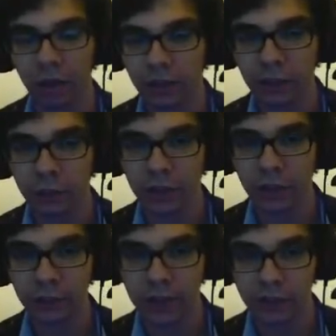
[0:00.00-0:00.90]
That's why
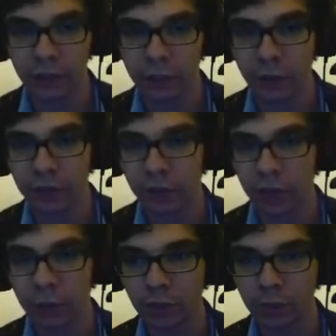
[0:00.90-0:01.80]
there are 7. So
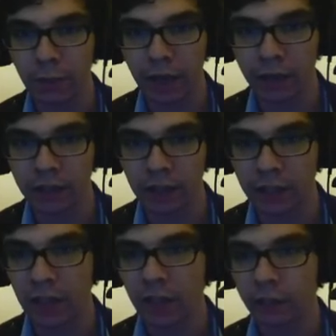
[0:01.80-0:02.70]
eventually I'll put it back in
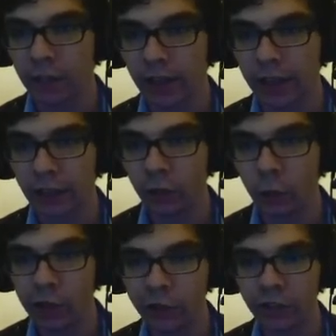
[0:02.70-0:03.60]
6. Again, don't
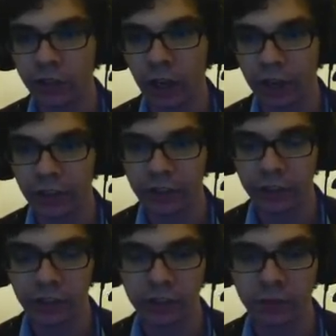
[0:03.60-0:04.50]
question the TARDIS
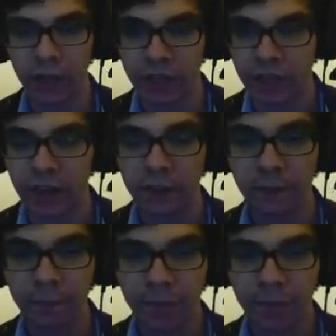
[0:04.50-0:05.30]
just playing there.